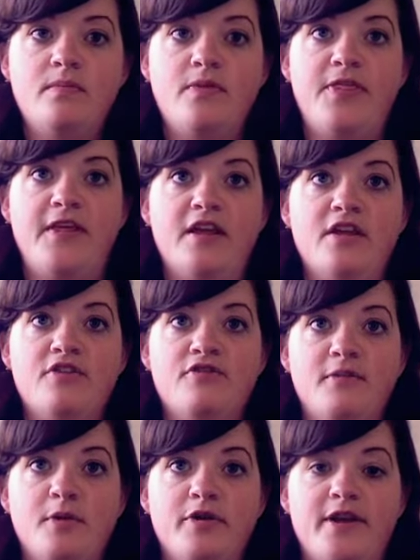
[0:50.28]
things
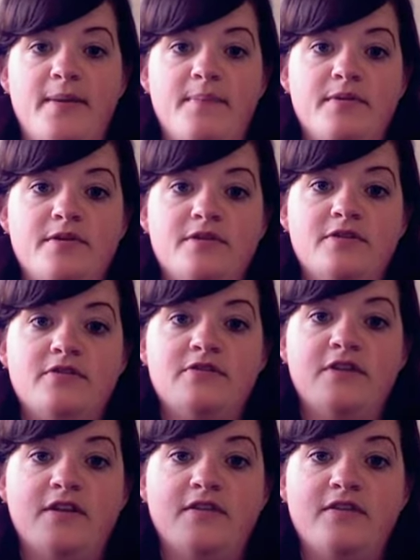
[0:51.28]
from her temples
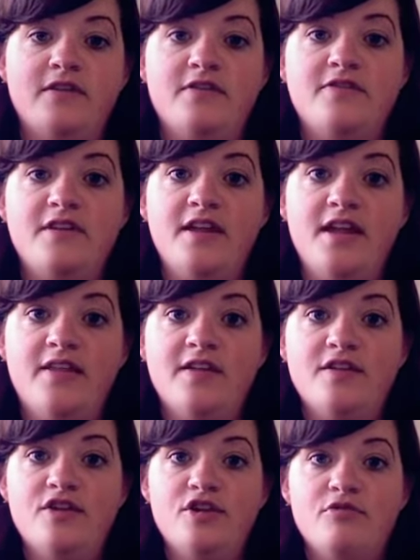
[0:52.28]
and the city
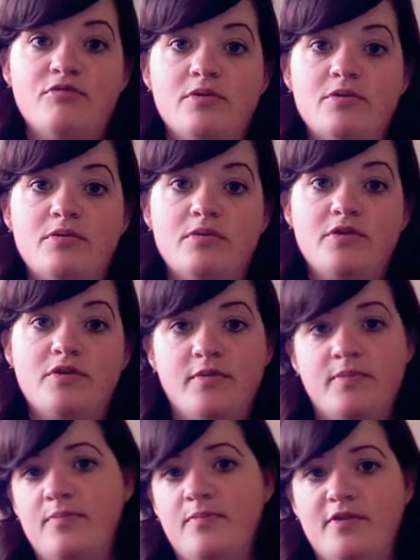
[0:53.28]
that she ruled
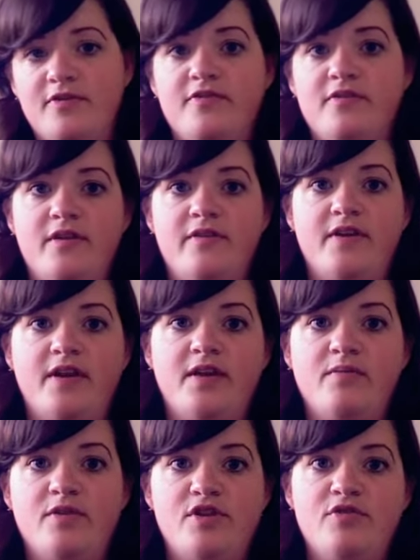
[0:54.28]
or was living in
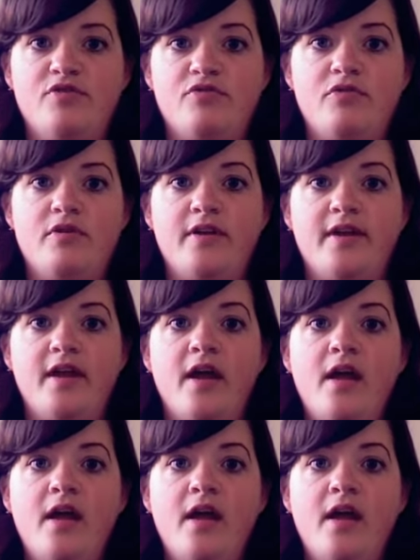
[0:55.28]
when she was ruling.